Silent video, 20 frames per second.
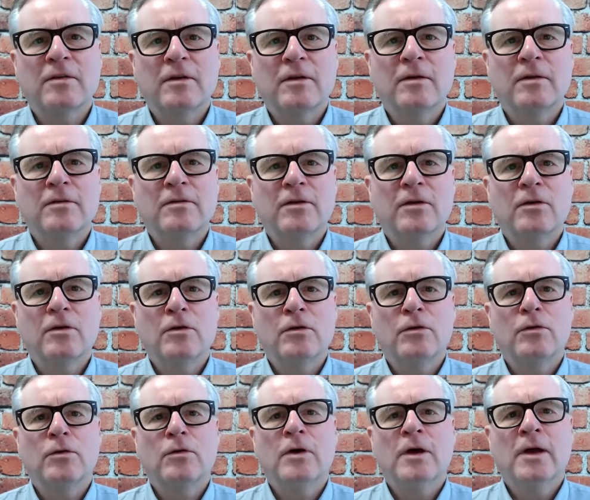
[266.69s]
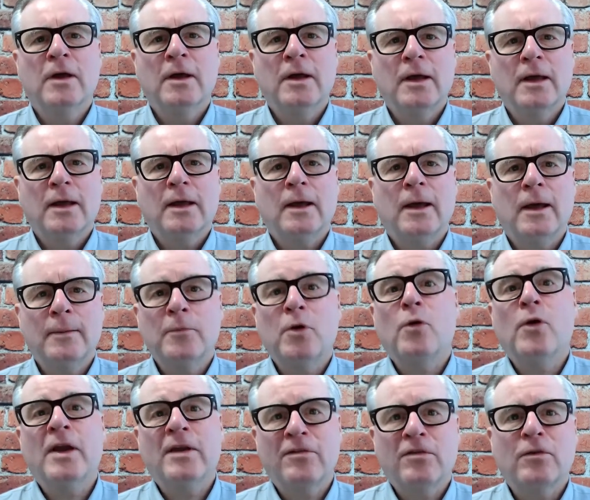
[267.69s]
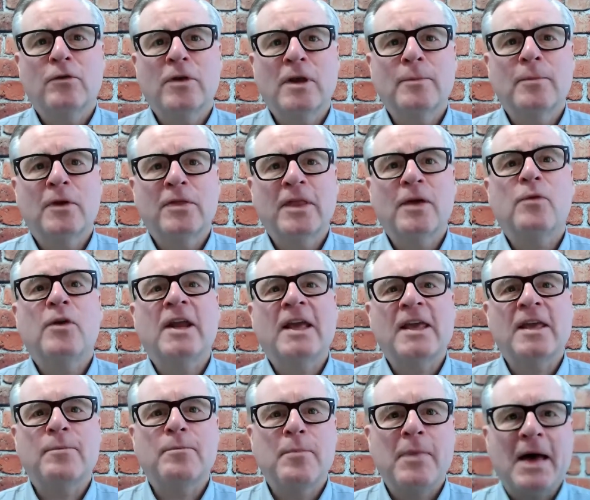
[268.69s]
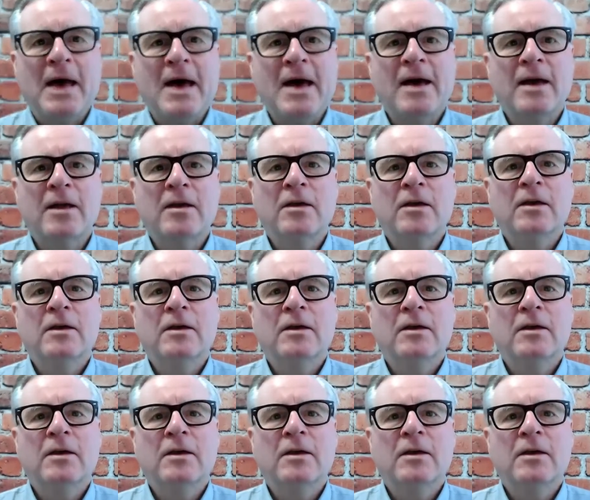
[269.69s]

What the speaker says: So I'm away for a week, but then when I get back,